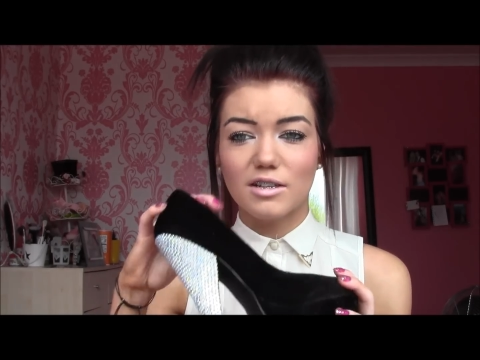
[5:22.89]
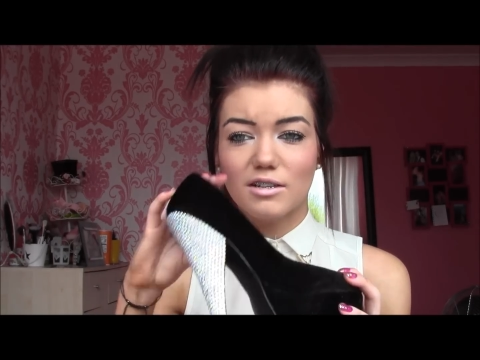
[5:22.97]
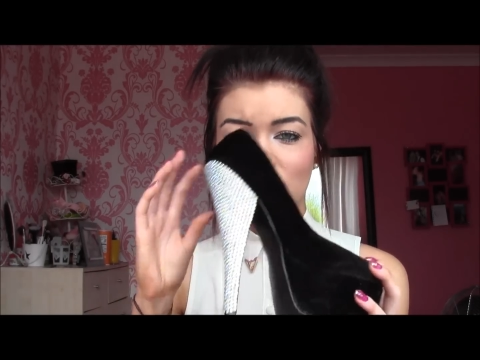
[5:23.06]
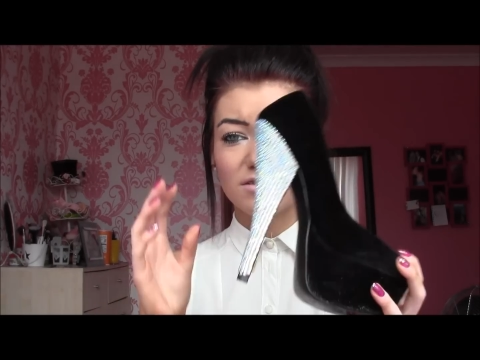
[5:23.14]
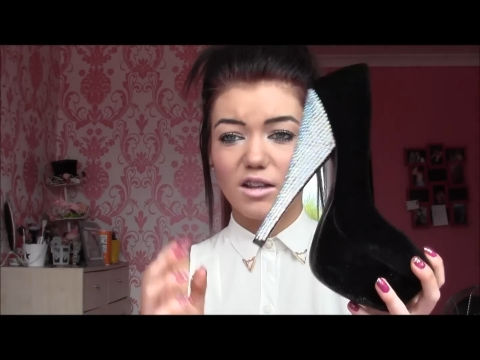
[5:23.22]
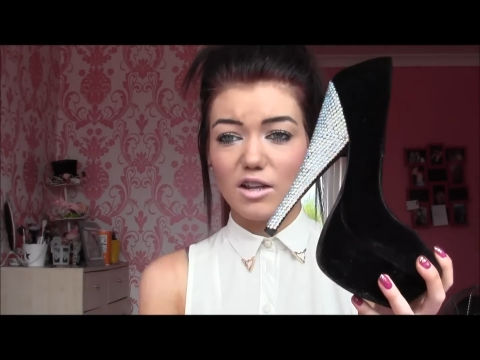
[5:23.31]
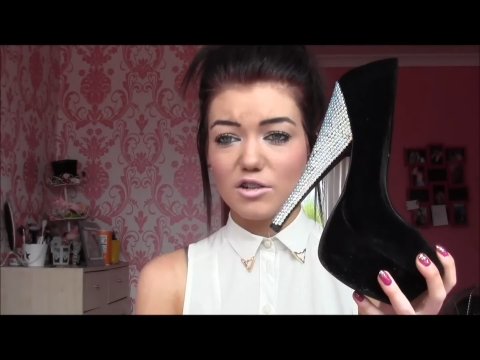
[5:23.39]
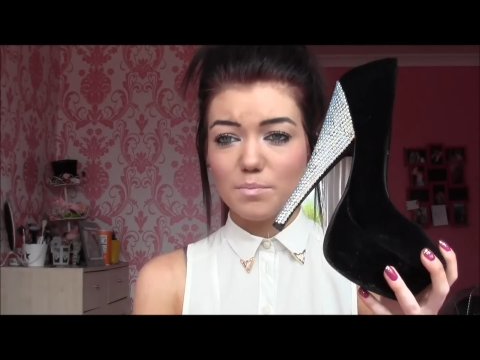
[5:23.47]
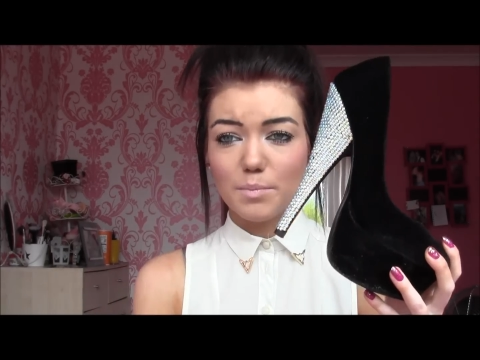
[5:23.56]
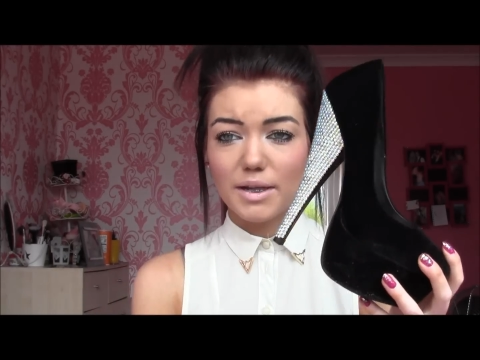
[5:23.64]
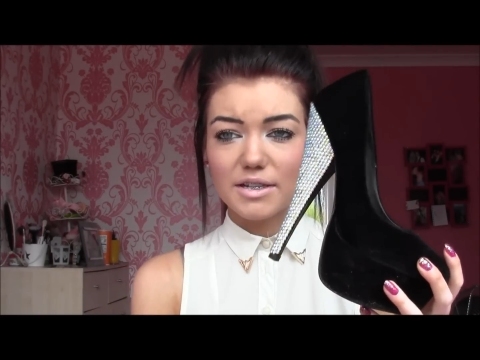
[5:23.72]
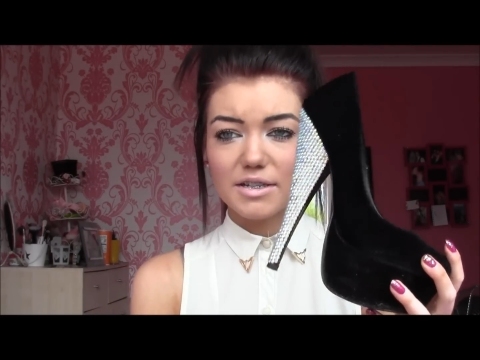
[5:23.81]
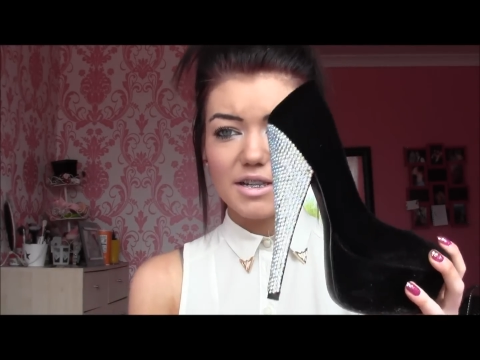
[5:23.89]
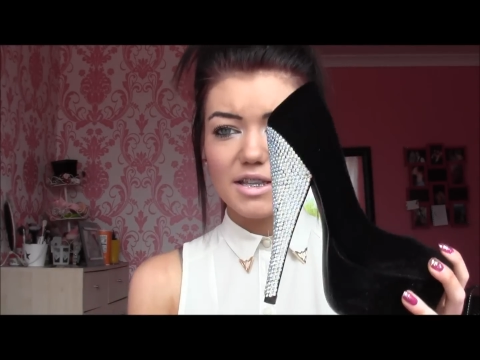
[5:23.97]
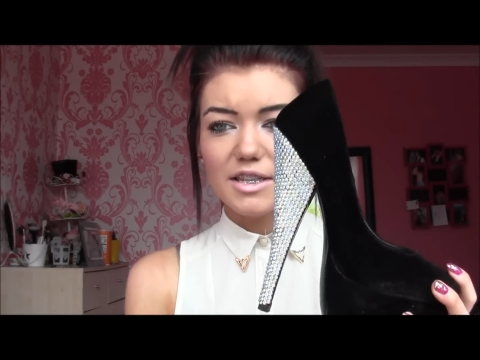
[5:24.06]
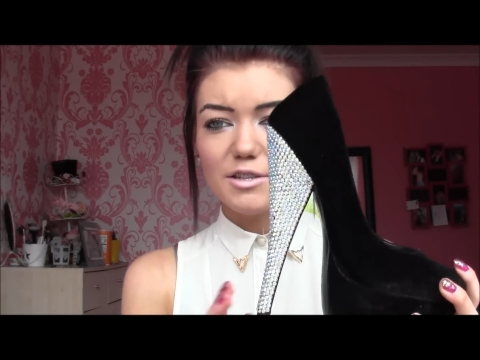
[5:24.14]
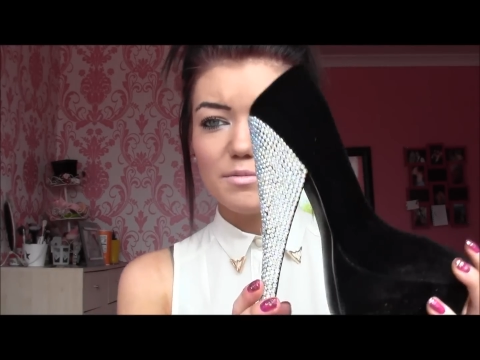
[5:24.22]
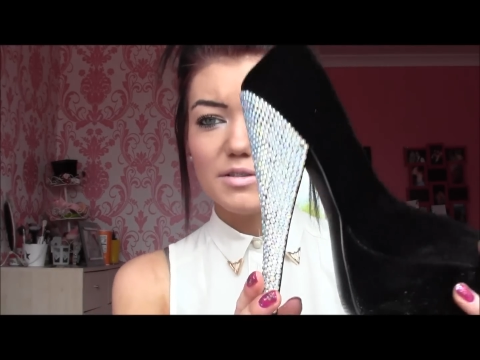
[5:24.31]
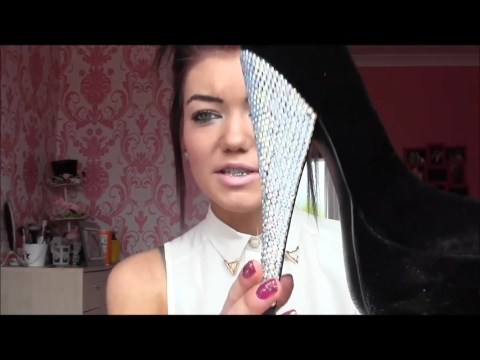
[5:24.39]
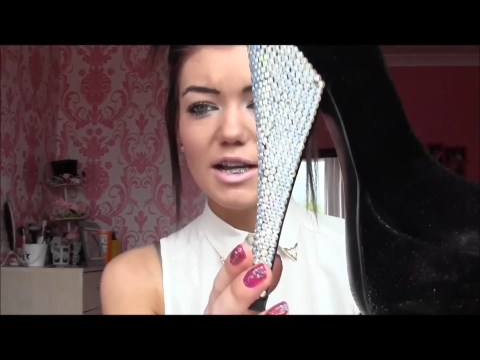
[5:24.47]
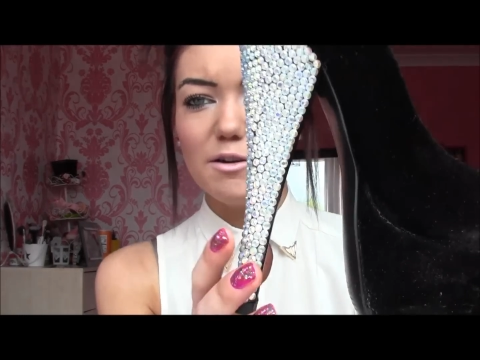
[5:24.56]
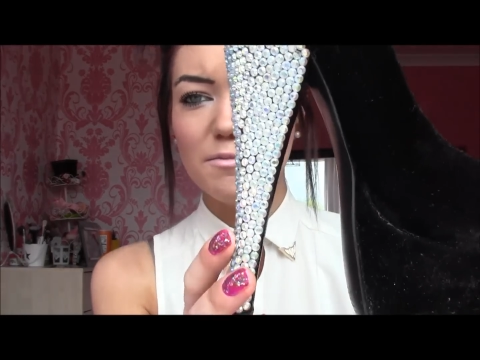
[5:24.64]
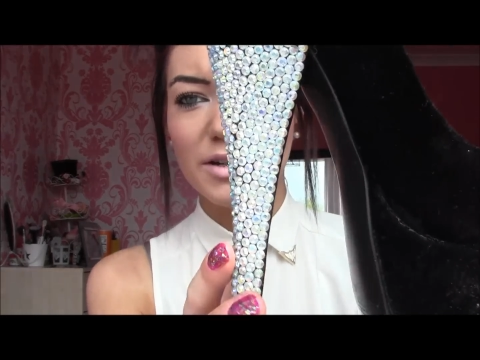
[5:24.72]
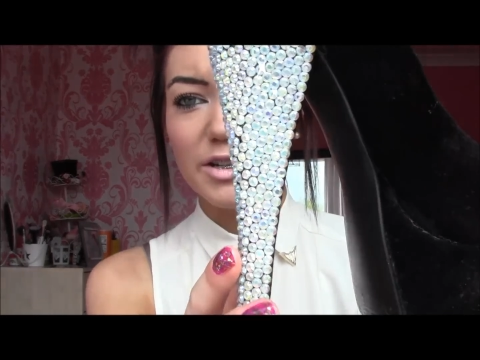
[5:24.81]
So I just picked these ones
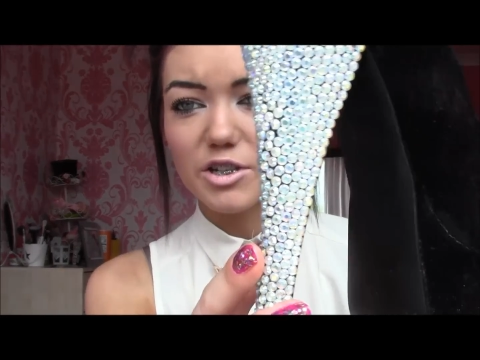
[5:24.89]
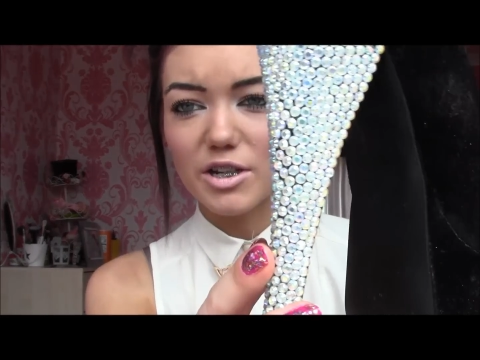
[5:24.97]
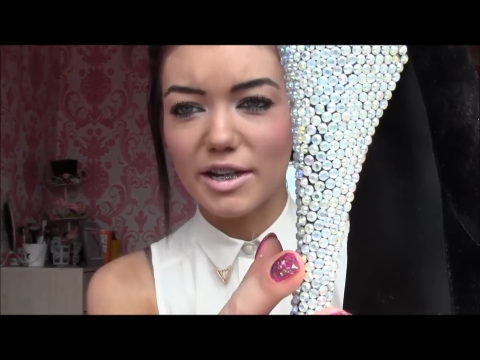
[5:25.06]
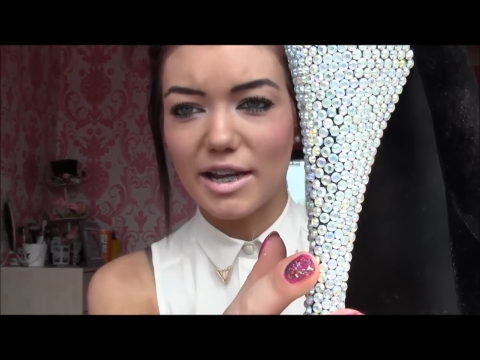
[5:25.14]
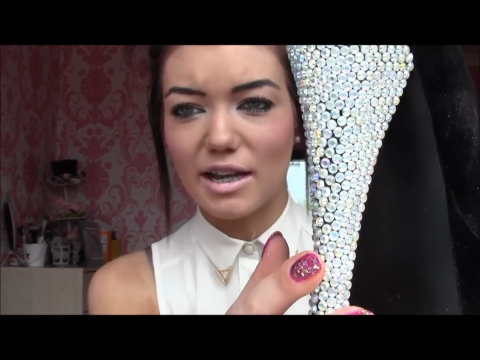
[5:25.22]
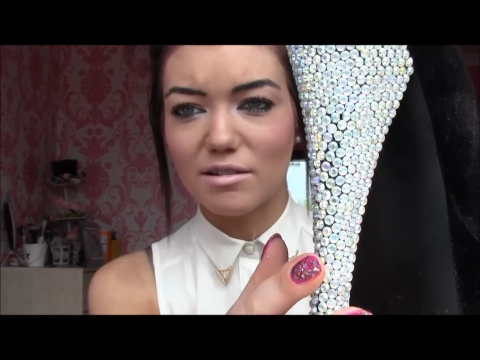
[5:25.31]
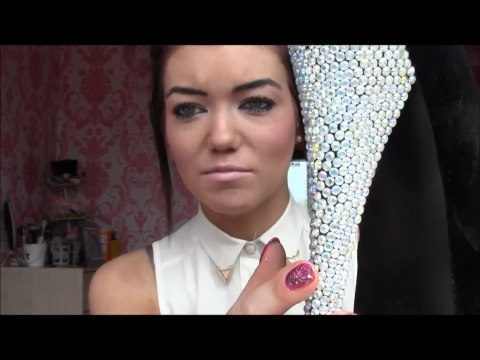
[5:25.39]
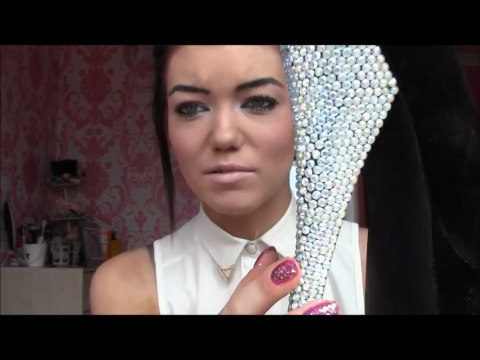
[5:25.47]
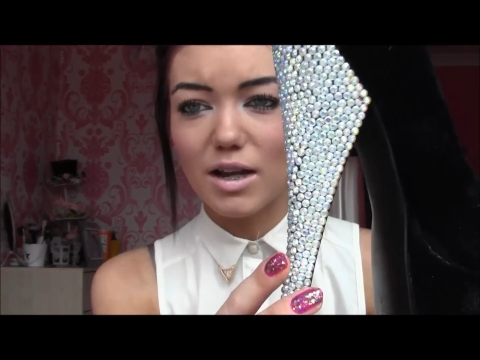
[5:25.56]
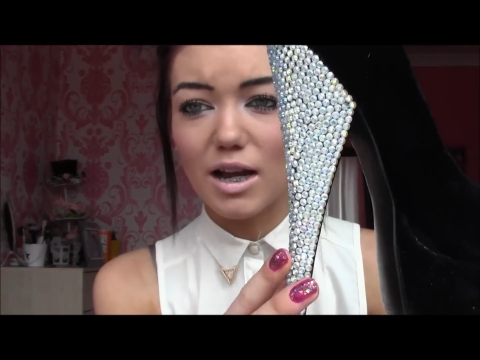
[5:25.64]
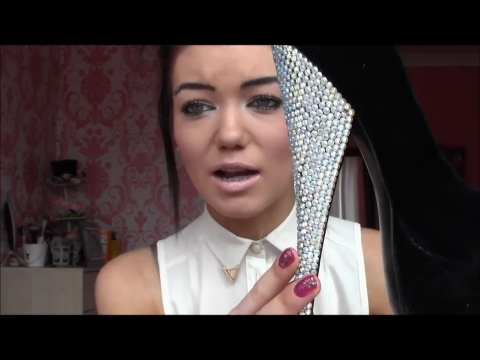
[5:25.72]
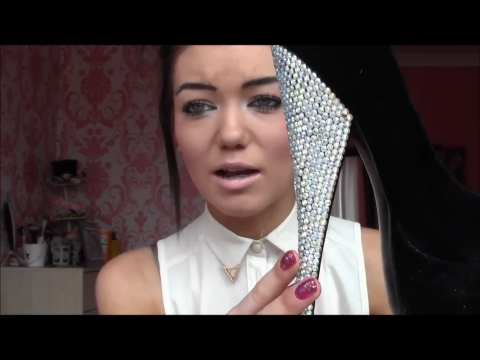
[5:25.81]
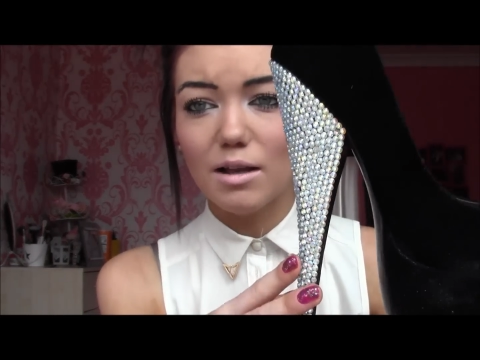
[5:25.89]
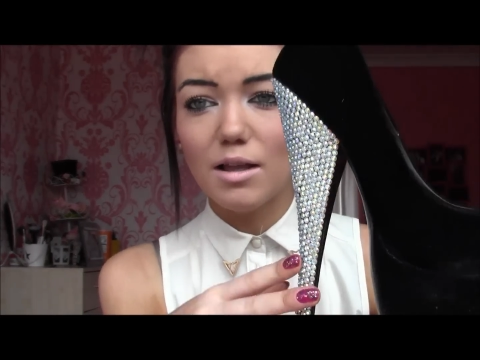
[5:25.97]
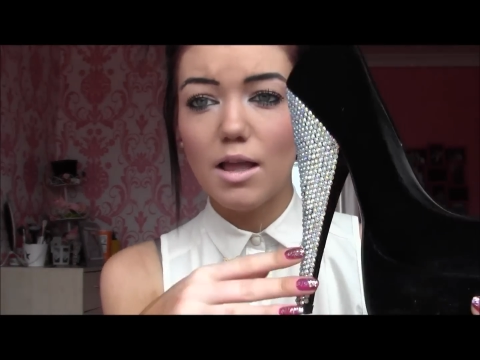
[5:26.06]
out, which again are